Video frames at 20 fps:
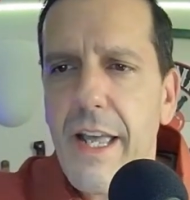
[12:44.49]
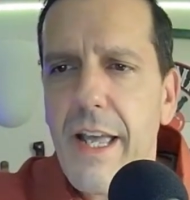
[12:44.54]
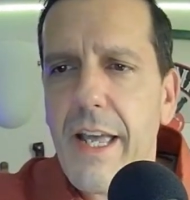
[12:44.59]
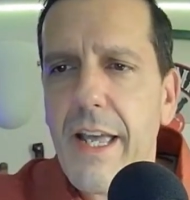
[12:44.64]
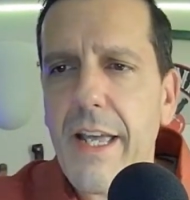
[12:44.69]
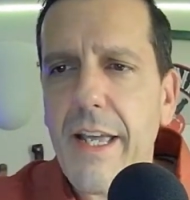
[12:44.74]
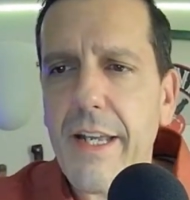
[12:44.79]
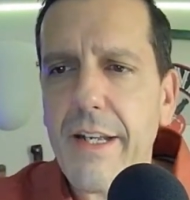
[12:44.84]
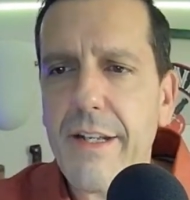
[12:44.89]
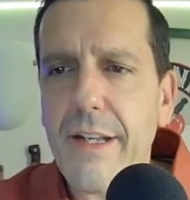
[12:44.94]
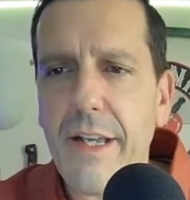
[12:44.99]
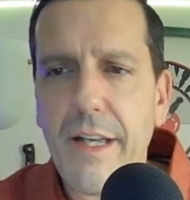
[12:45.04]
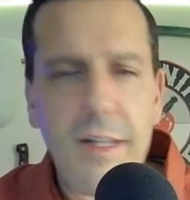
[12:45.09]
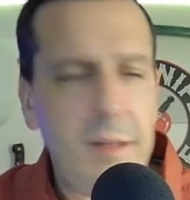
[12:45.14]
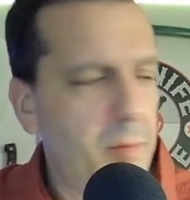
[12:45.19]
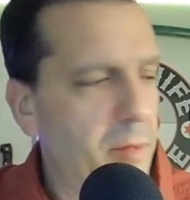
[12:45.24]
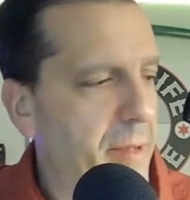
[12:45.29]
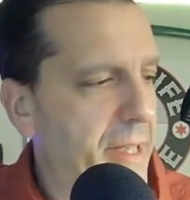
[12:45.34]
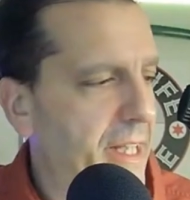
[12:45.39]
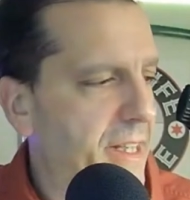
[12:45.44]
And uh,
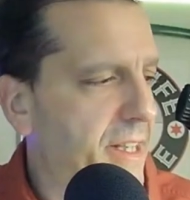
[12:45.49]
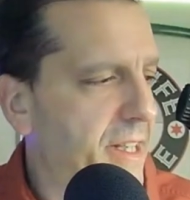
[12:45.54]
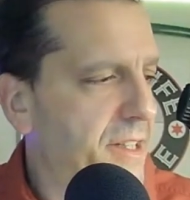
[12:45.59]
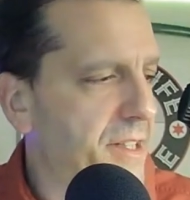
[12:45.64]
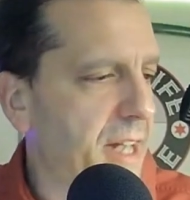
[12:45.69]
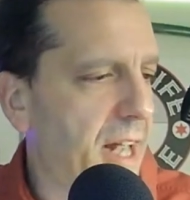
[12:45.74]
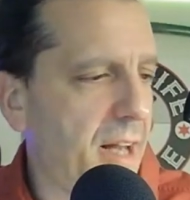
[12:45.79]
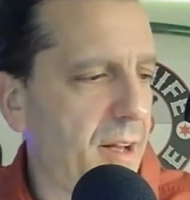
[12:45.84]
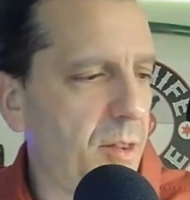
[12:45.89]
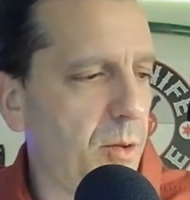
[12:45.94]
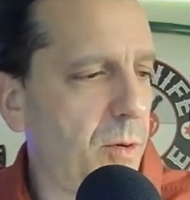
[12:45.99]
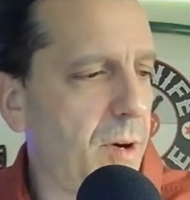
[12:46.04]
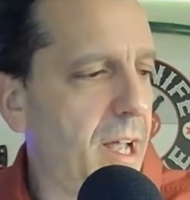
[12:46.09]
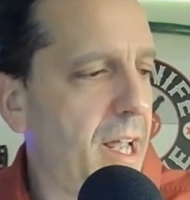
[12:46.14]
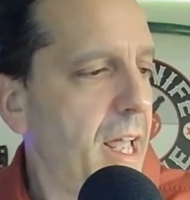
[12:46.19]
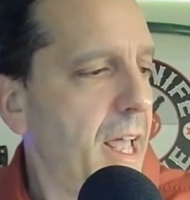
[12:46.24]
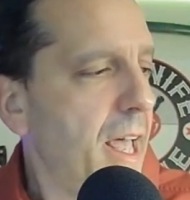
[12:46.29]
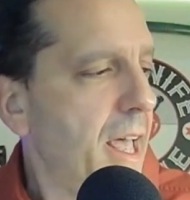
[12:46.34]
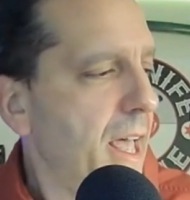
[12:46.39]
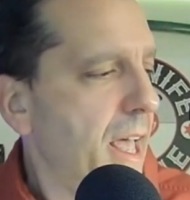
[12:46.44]
let me get these out of the
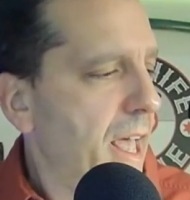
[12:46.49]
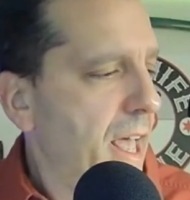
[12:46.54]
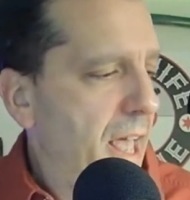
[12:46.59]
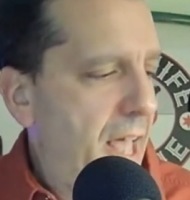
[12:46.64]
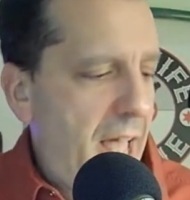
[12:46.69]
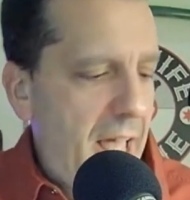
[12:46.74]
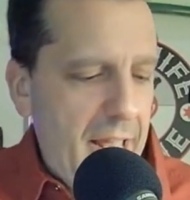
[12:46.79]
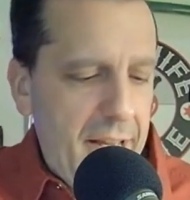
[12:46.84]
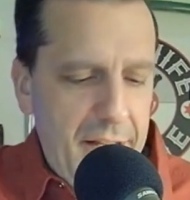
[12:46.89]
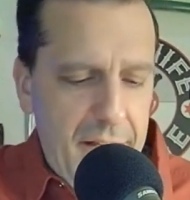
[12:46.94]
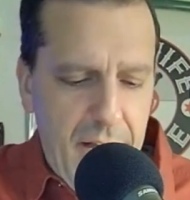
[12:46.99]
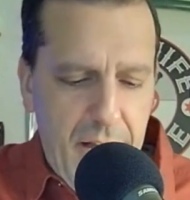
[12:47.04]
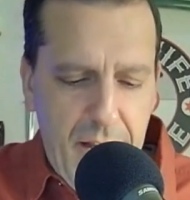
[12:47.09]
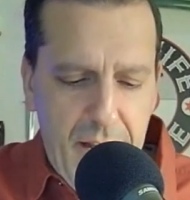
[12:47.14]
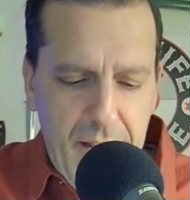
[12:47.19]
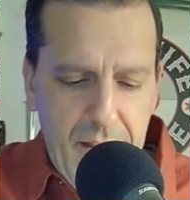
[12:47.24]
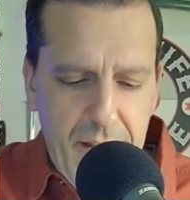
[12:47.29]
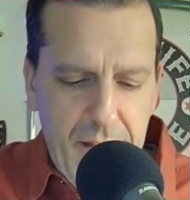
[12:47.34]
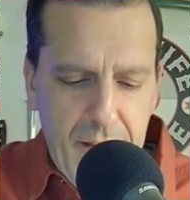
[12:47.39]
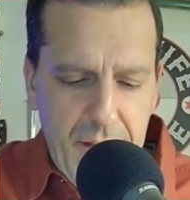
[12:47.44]
way. And
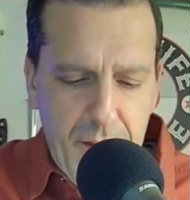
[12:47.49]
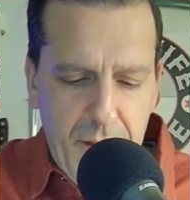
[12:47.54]
uh,